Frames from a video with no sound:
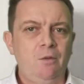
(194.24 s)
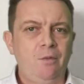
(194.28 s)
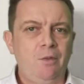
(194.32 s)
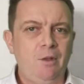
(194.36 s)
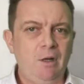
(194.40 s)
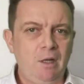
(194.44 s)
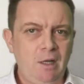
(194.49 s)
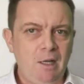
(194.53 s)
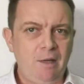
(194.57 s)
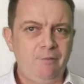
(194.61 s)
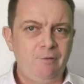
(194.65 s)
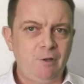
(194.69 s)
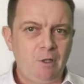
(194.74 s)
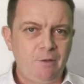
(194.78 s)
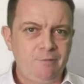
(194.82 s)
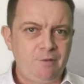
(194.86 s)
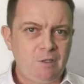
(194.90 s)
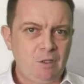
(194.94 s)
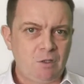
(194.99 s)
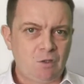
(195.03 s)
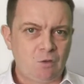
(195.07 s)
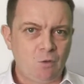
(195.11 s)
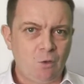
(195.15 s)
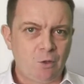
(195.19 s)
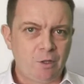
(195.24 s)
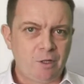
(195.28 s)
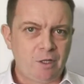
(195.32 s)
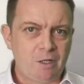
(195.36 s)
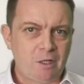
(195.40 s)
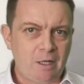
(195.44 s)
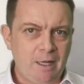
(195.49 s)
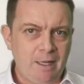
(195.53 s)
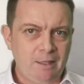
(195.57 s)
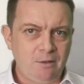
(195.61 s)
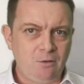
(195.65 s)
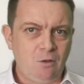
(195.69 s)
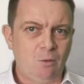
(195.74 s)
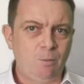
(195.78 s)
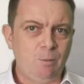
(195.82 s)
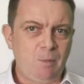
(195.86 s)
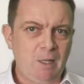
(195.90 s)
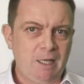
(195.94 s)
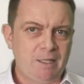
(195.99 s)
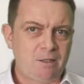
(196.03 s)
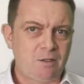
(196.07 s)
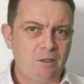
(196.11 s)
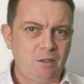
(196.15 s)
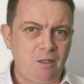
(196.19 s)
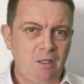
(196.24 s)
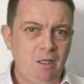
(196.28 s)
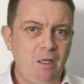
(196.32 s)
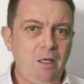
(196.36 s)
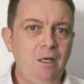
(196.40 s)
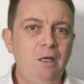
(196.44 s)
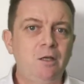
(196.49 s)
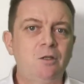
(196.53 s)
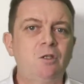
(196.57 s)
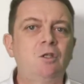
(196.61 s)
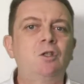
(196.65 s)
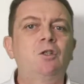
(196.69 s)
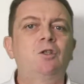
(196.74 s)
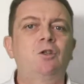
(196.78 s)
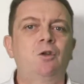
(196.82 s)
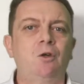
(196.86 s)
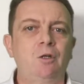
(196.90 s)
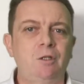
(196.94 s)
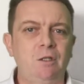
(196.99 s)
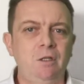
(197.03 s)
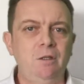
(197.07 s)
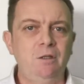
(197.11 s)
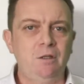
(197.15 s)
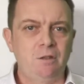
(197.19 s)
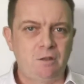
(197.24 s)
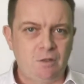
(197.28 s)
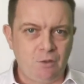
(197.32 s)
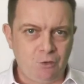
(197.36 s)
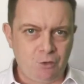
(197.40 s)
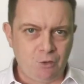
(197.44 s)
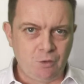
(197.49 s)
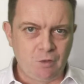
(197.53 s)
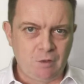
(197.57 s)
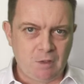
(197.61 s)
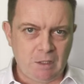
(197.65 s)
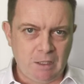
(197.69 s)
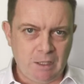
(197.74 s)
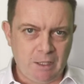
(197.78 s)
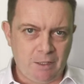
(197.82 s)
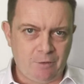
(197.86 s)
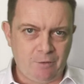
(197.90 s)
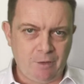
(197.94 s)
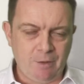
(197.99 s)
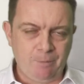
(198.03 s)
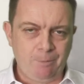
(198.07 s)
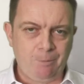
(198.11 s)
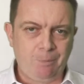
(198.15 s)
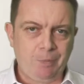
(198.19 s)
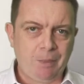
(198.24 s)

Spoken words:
the level of disorder and complexity in a certain decision scenario.